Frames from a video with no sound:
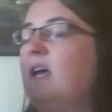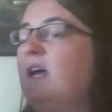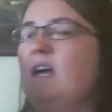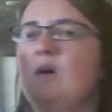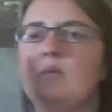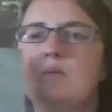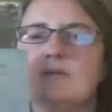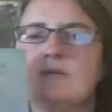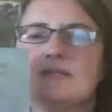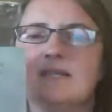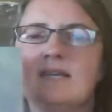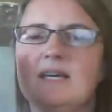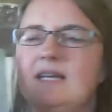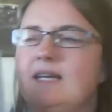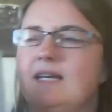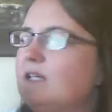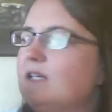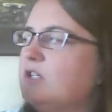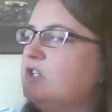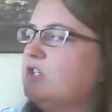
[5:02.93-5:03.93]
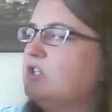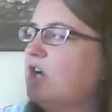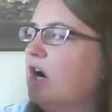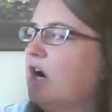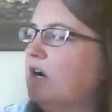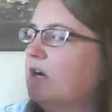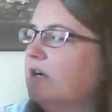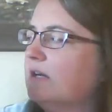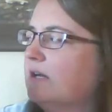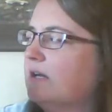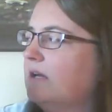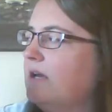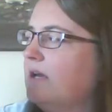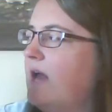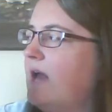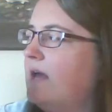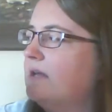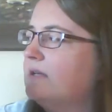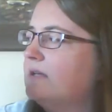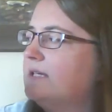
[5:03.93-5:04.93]
It was getting dark,
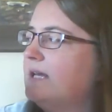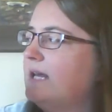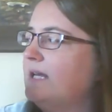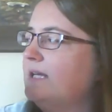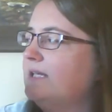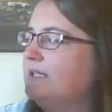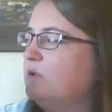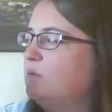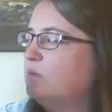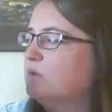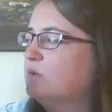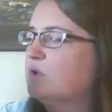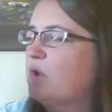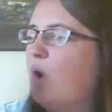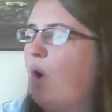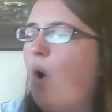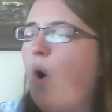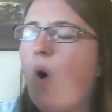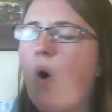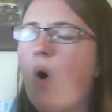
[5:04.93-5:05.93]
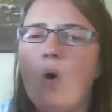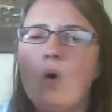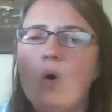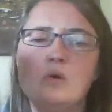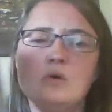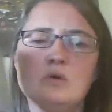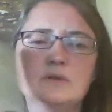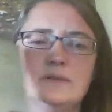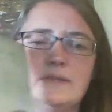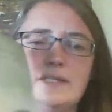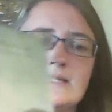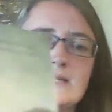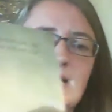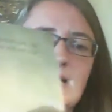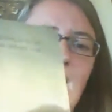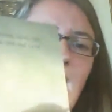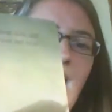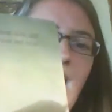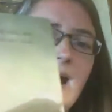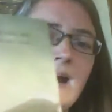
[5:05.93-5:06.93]
and Daisy was cold and
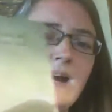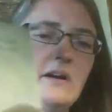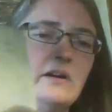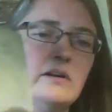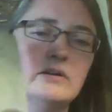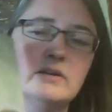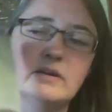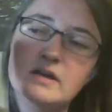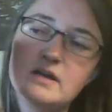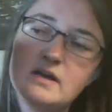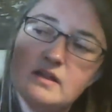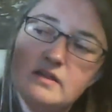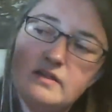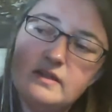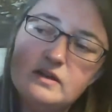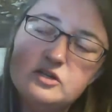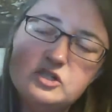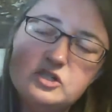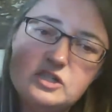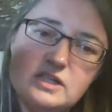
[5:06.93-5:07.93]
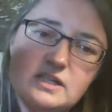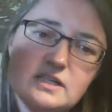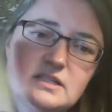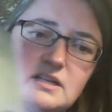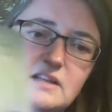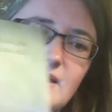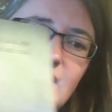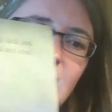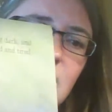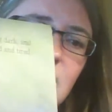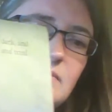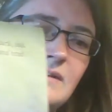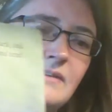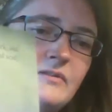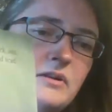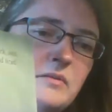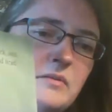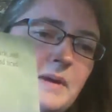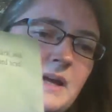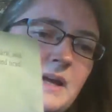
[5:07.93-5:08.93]
tired. She is on that
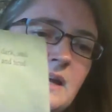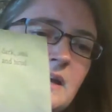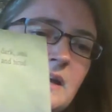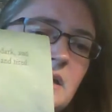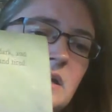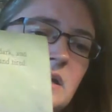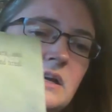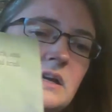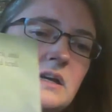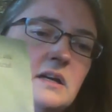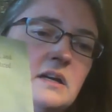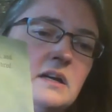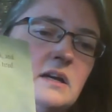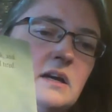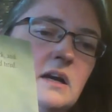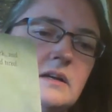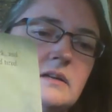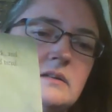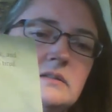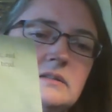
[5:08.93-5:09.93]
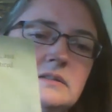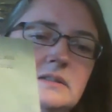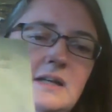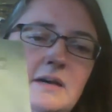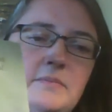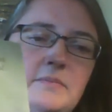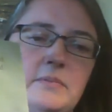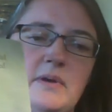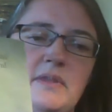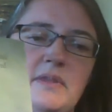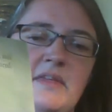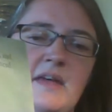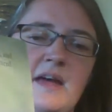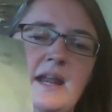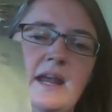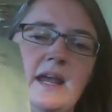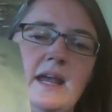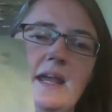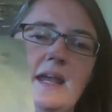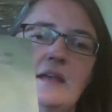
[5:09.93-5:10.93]
riverbank, cuddled up with that
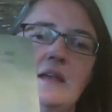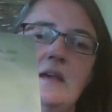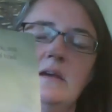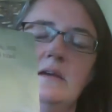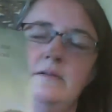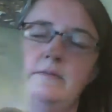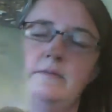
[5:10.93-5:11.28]
egg.